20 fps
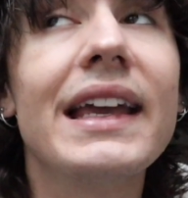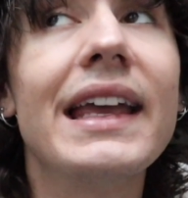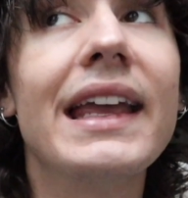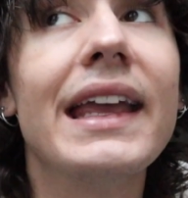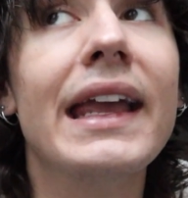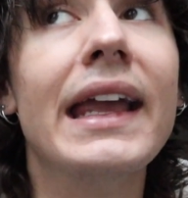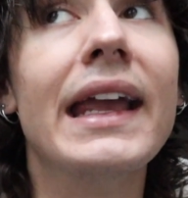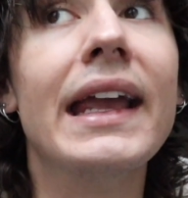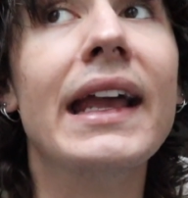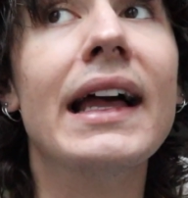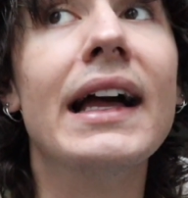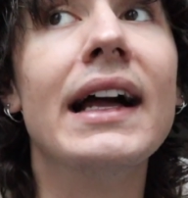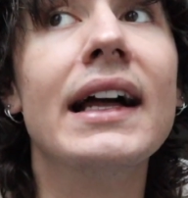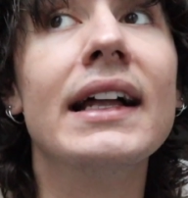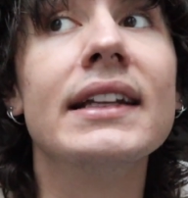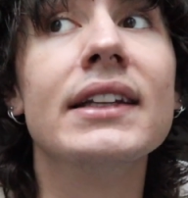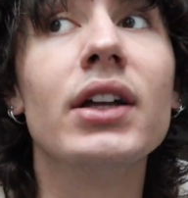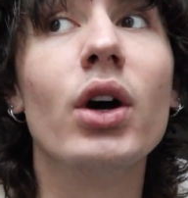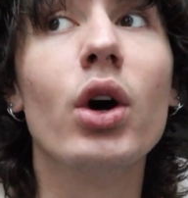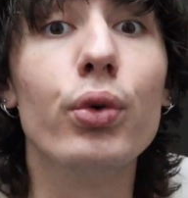
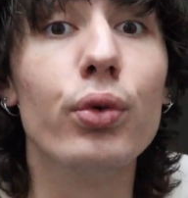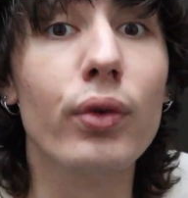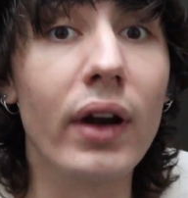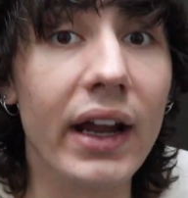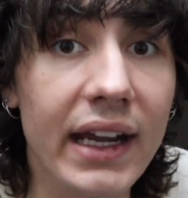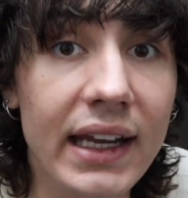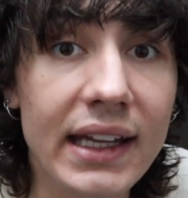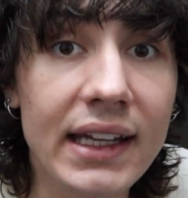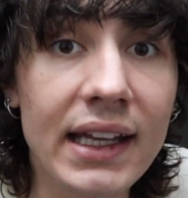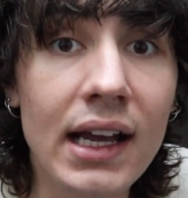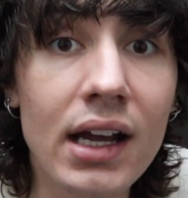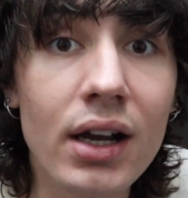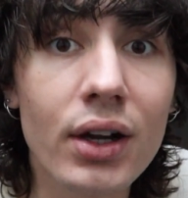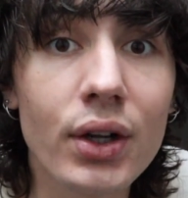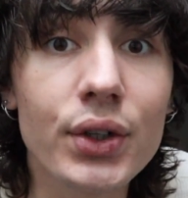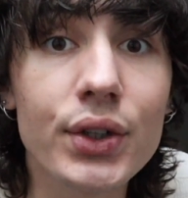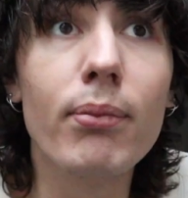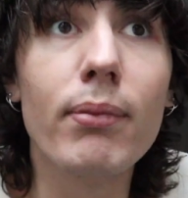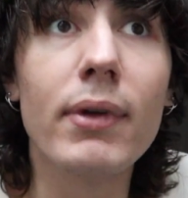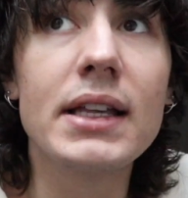and rainy
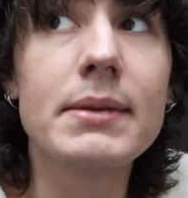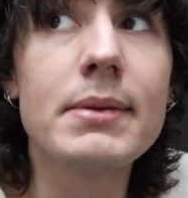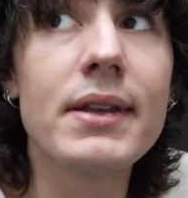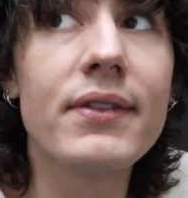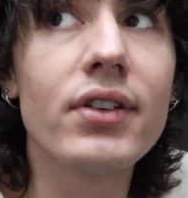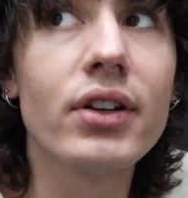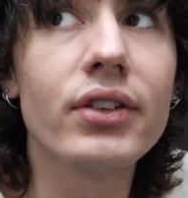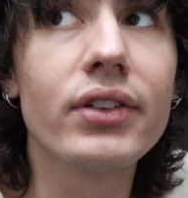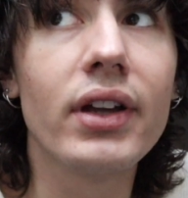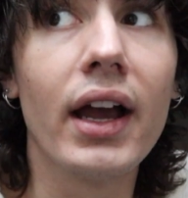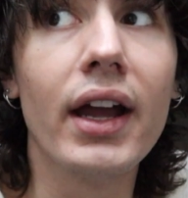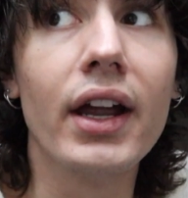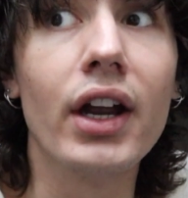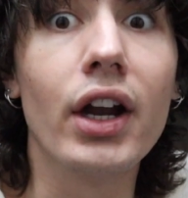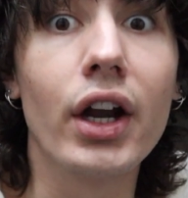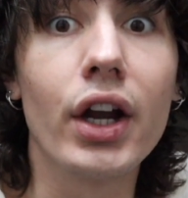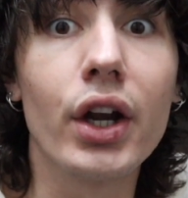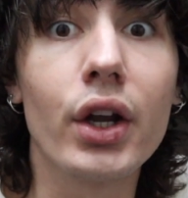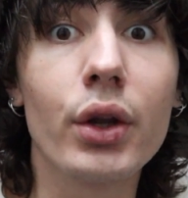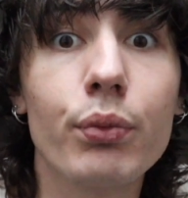out makes me feel
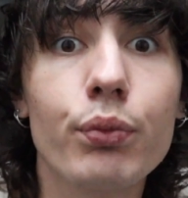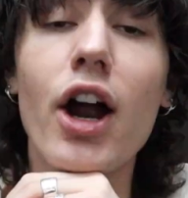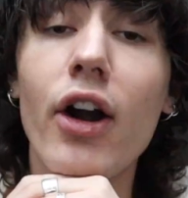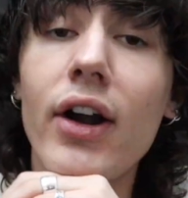tired.